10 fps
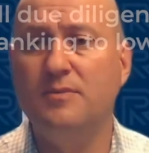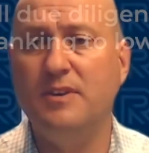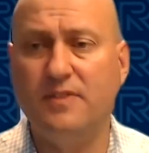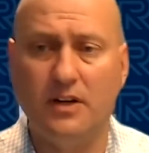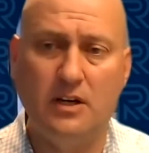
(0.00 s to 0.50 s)
to
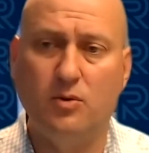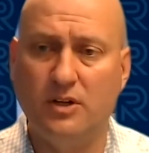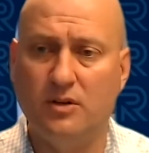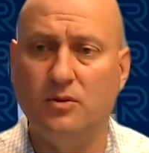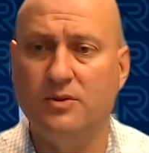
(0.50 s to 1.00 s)
be very
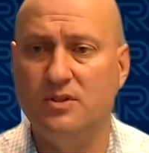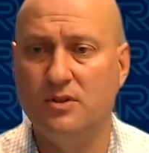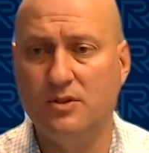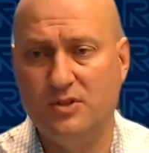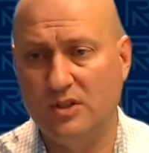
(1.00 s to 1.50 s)
critical
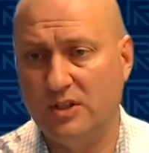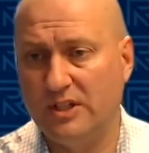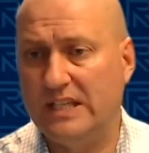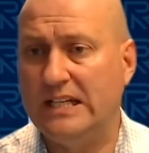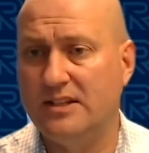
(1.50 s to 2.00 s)
to
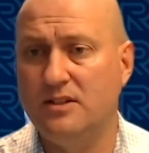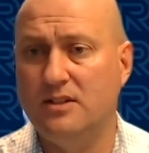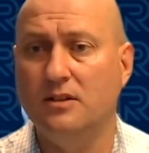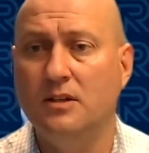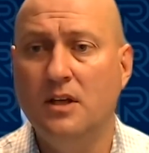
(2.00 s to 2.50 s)
looking at the
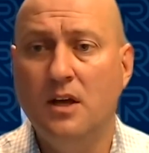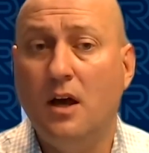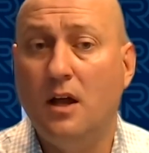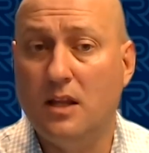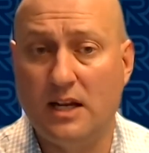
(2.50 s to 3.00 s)
deal.
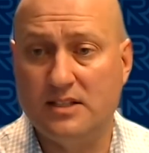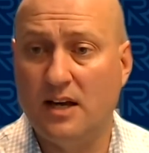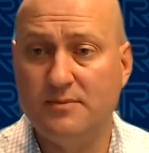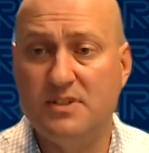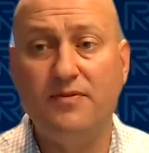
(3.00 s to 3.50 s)
A lot of
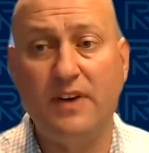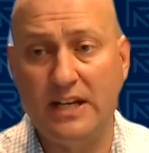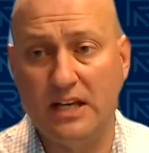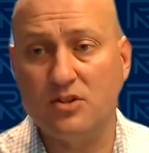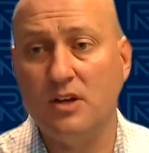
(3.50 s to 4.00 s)
times the
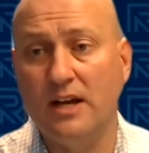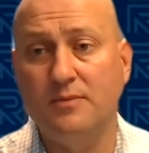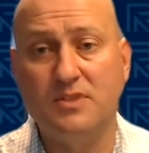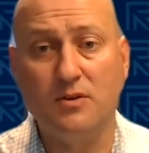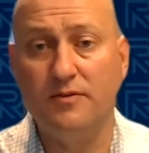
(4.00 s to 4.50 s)
financial
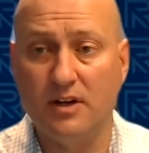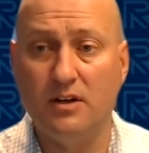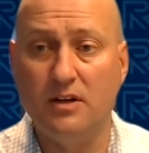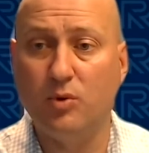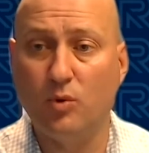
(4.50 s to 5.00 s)
items are
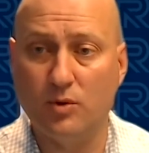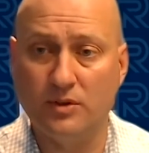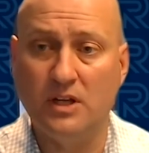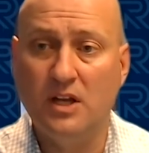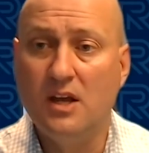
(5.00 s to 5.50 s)
very
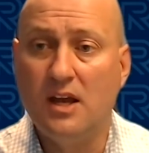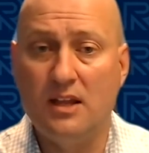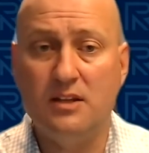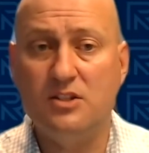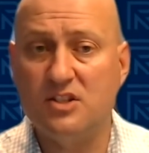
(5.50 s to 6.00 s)
important,
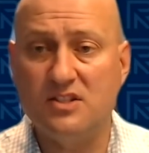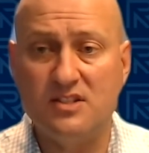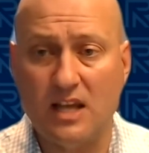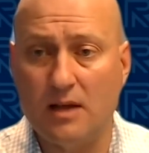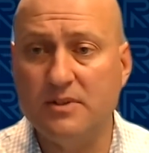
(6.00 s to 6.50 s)
and just
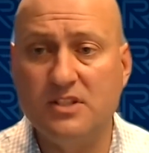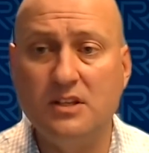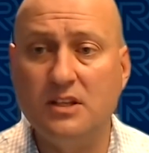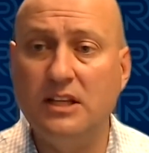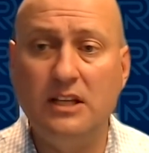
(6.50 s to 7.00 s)
establishing
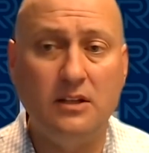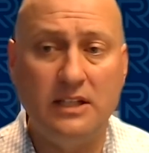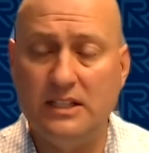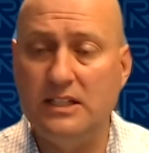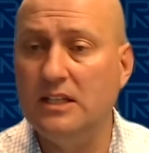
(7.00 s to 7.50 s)
the legal
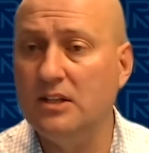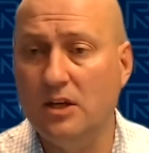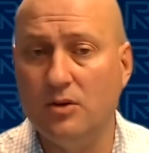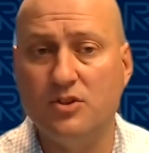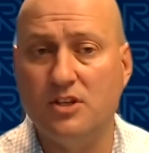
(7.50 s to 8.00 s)
entity and
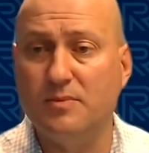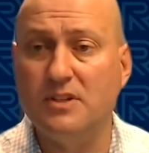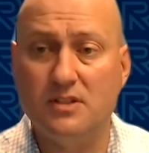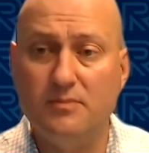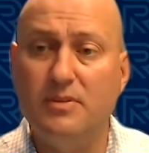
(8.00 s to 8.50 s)
the ownership
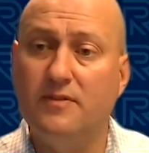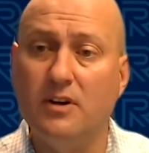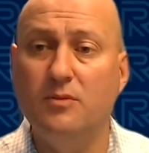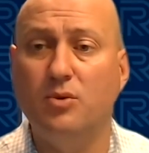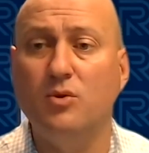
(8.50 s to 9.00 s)
is going to be
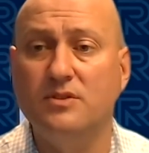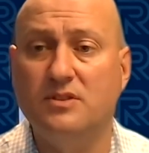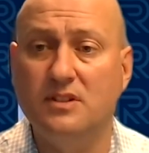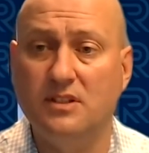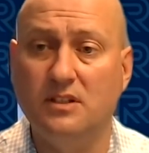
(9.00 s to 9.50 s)
very important
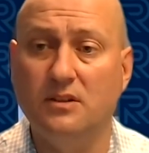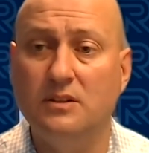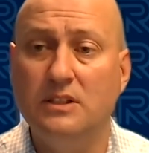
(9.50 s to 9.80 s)
to the deal.